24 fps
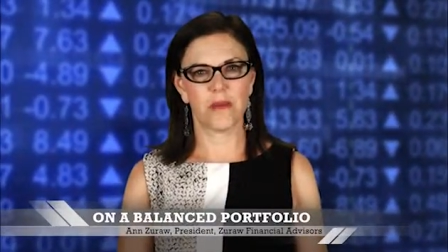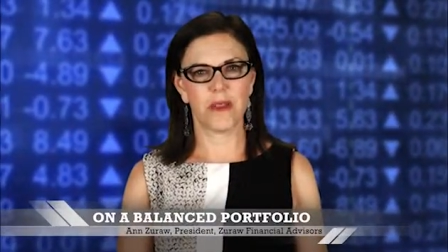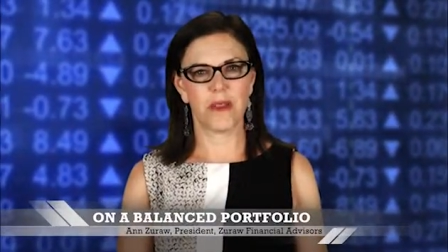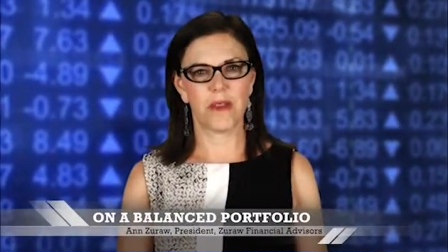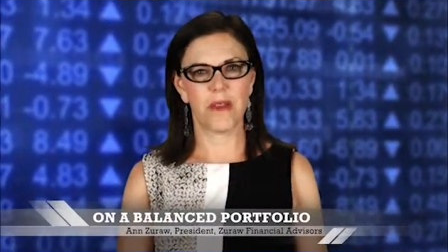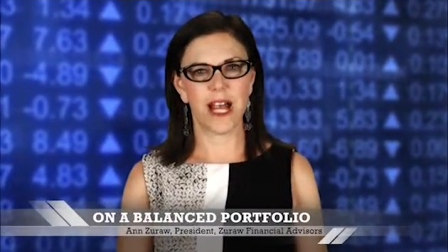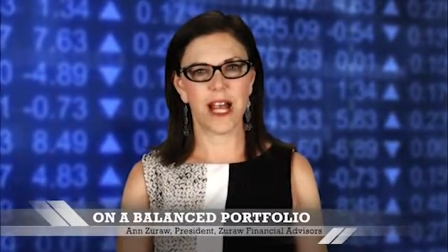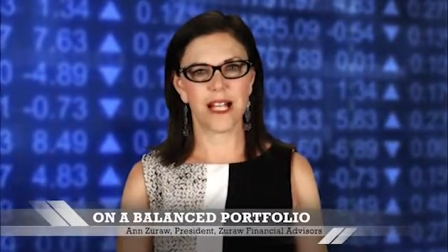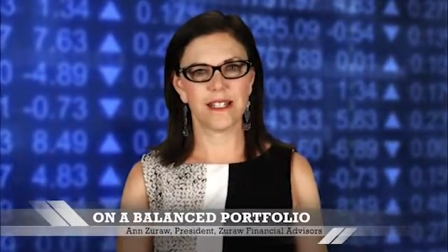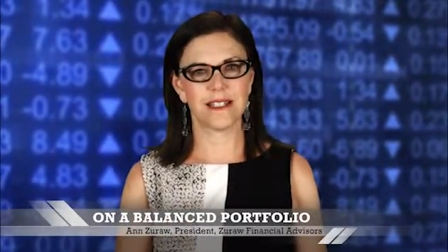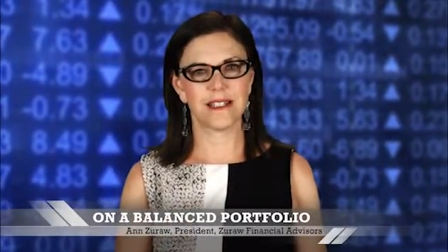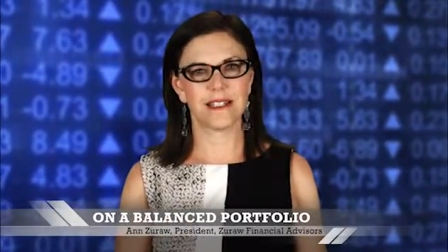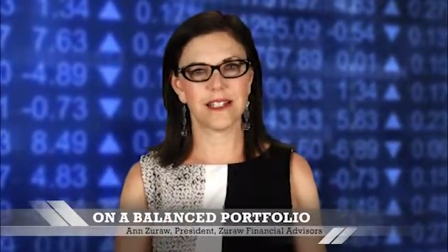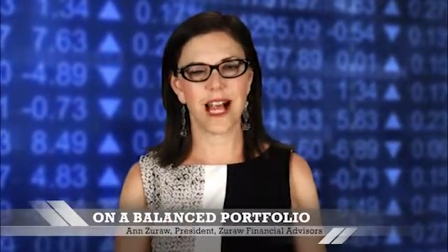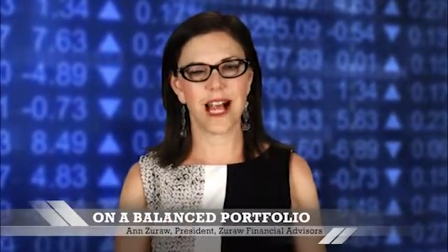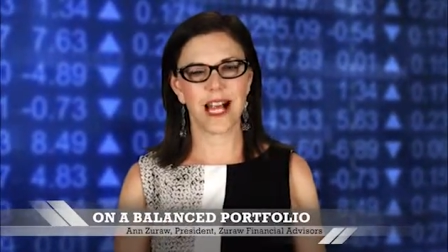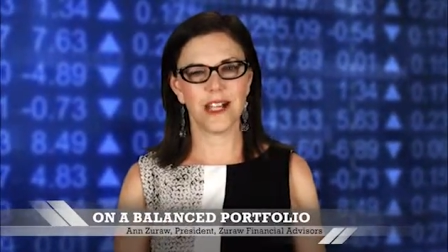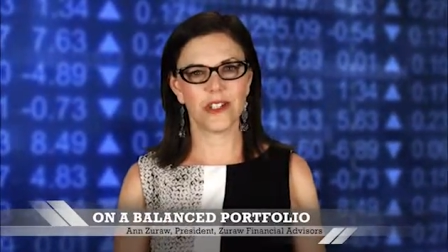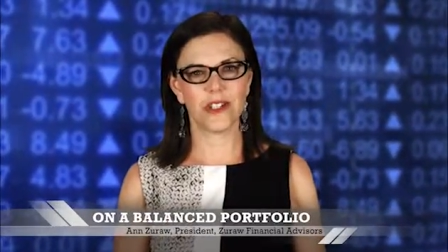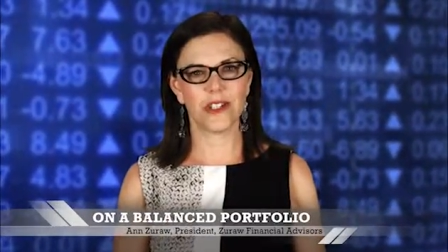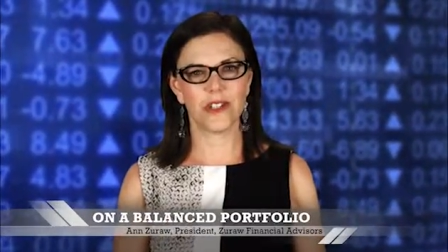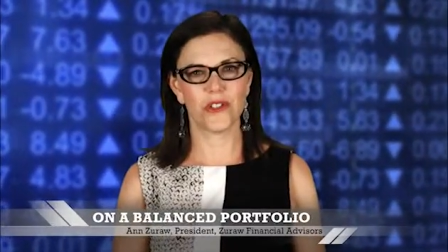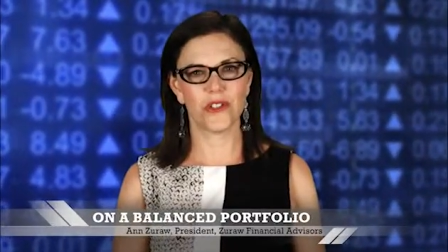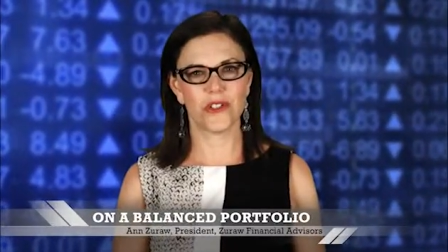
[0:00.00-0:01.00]
but that's
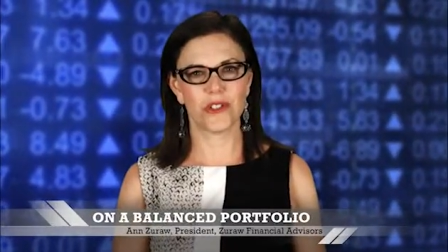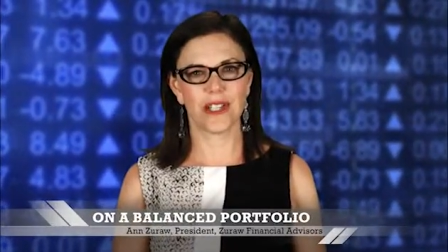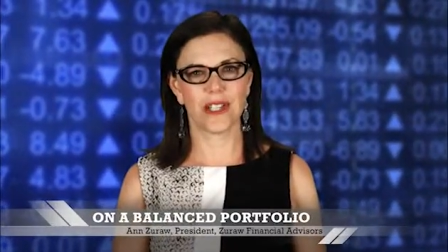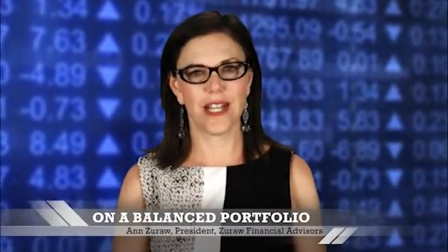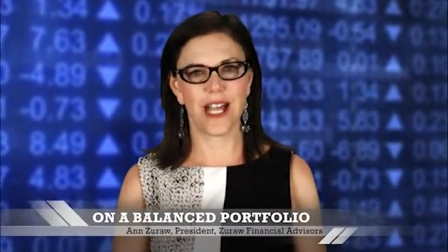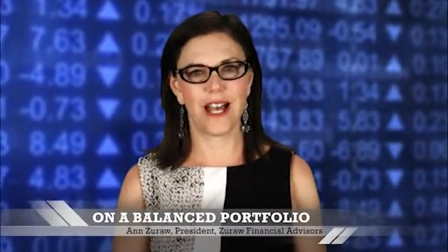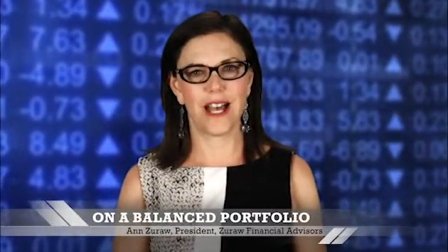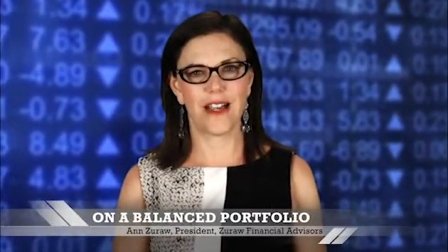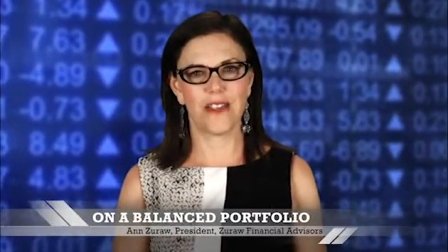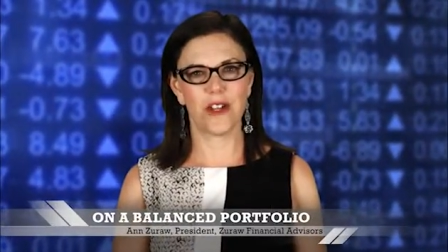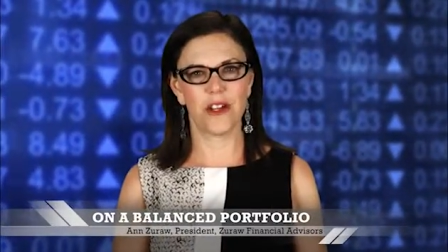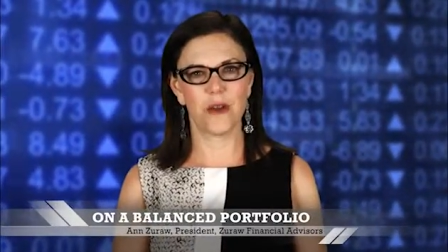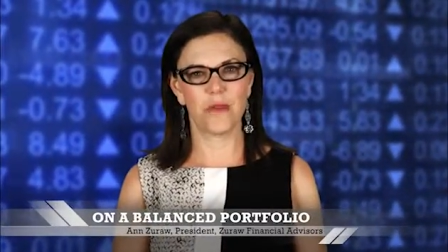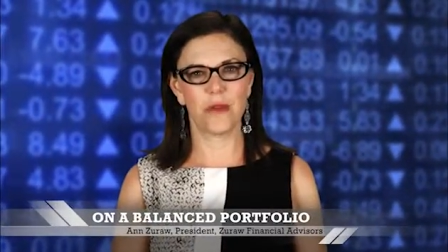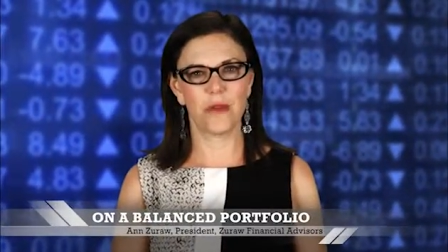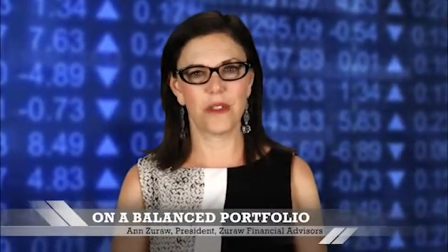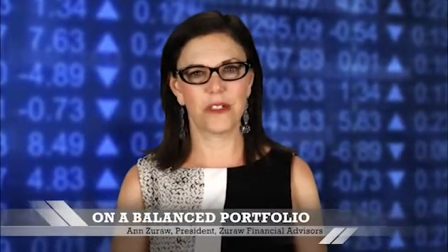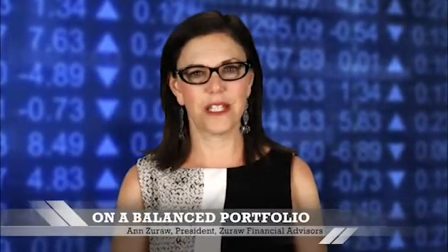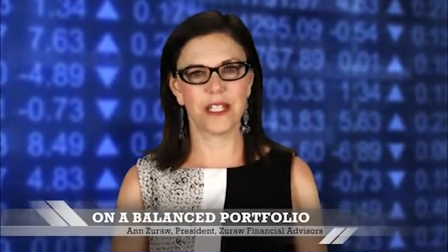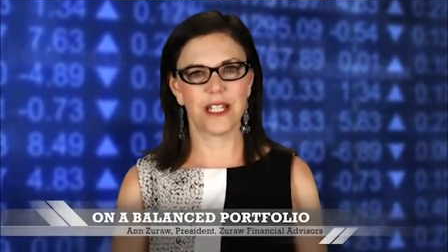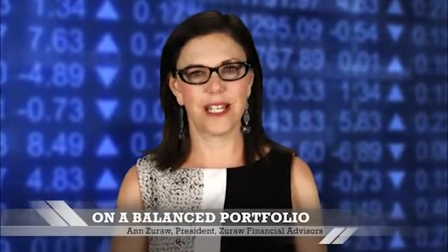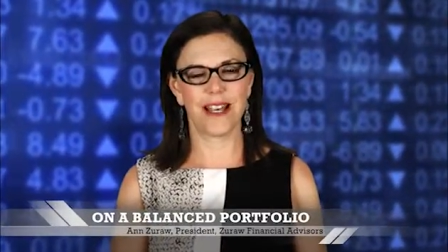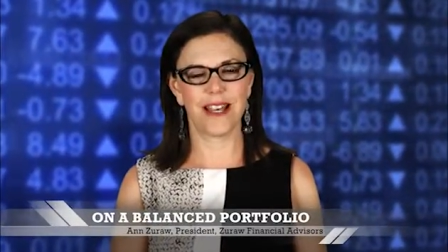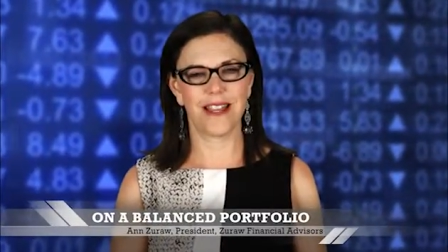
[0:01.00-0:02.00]
not usually how they are
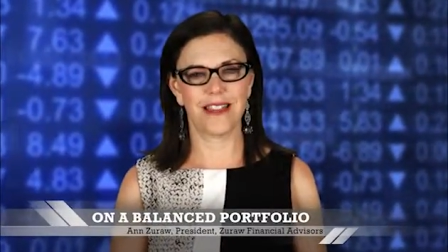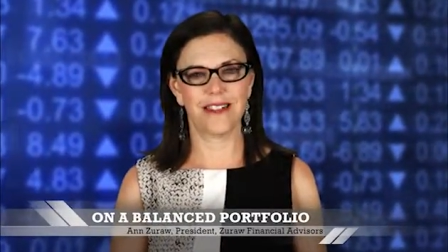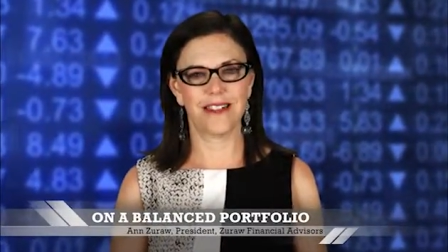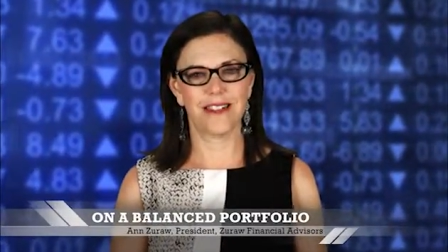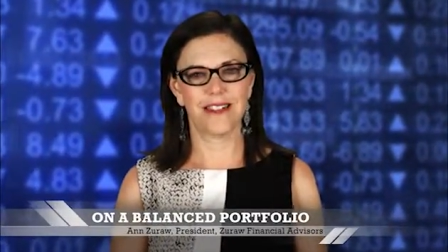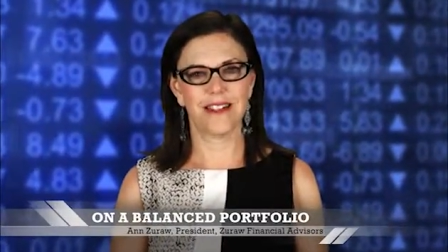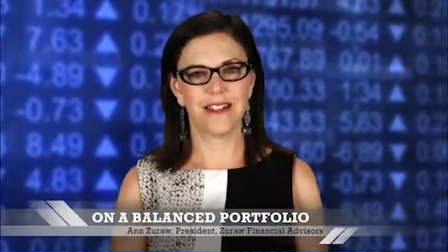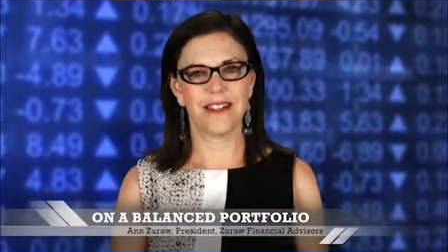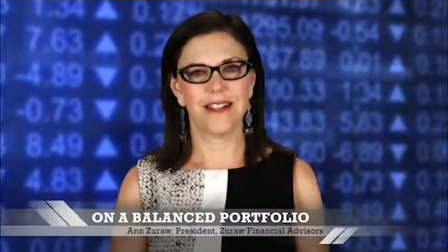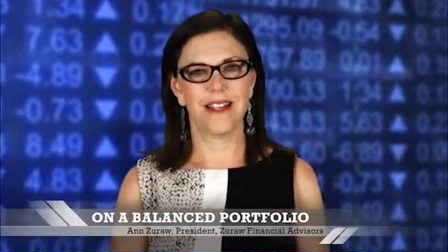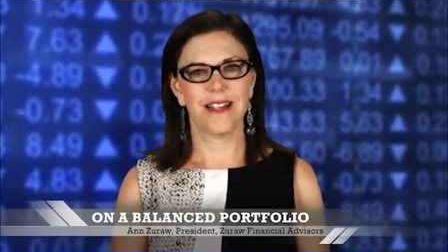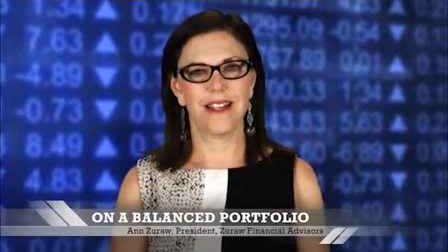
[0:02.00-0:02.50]
put together.